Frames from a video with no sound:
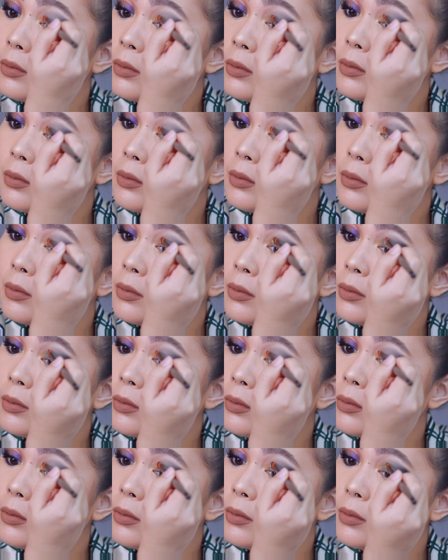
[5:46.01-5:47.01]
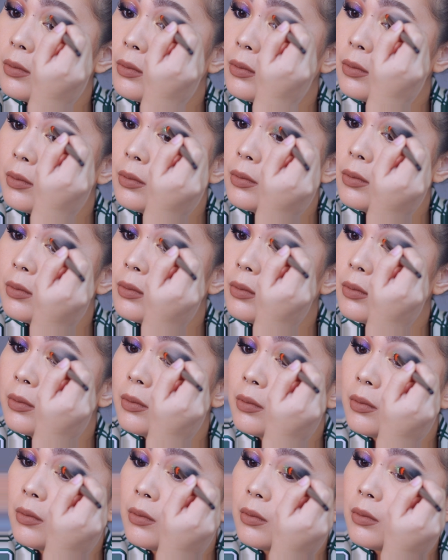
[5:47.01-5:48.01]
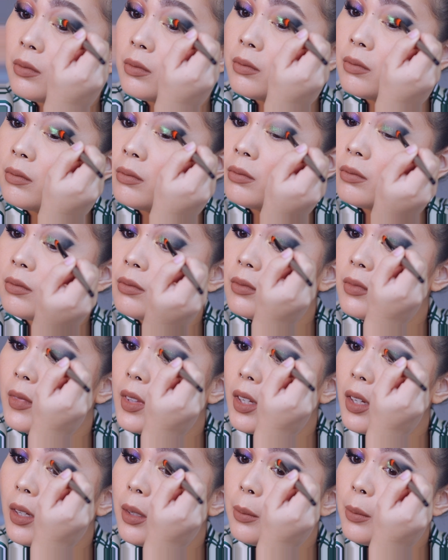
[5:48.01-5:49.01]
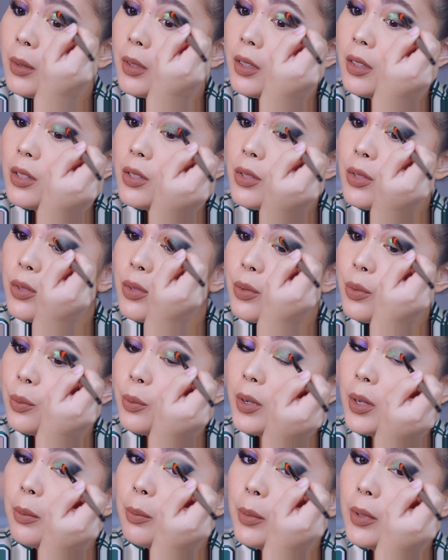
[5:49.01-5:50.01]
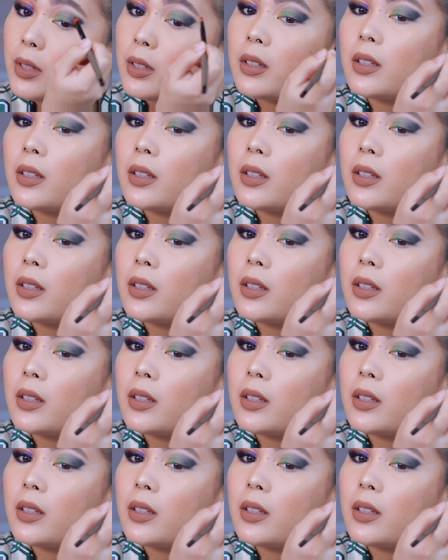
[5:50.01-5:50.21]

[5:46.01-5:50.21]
I'm going to use this color right here.